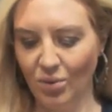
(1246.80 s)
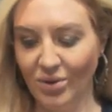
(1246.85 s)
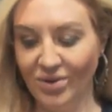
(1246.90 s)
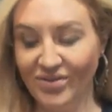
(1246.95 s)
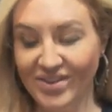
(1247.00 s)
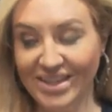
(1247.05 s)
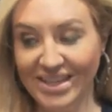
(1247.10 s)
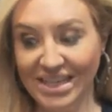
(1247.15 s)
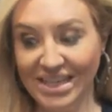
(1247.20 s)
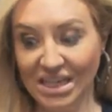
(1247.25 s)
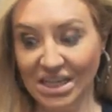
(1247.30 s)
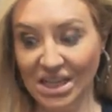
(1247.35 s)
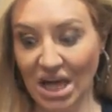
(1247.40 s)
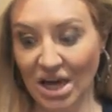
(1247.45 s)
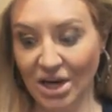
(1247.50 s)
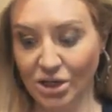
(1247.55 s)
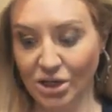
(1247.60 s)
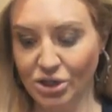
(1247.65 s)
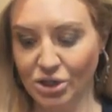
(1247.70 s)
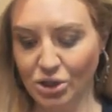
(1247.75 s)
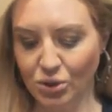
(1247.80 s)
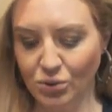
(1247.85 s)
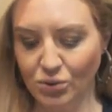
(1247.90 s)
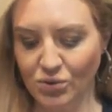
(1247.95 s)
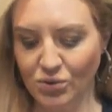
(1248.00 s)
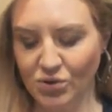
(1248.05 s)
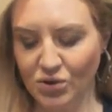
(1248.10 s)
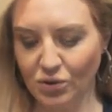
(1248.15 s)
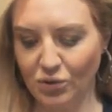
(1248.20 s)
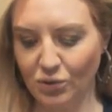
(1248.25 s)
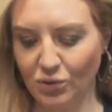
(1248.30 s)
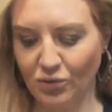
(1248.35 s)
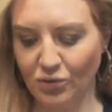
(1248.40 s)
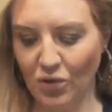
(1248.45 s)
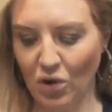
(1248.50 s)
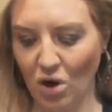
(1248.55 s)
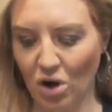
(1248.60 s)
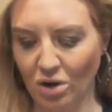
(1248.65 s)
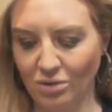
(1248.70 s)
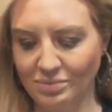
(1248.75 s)
We've seen a lot of twos so
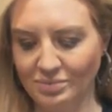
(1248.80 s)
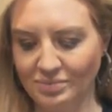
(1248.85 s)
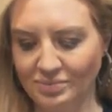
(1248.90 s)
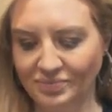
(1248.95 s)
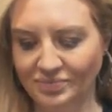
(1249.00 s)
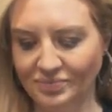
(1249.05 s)
far.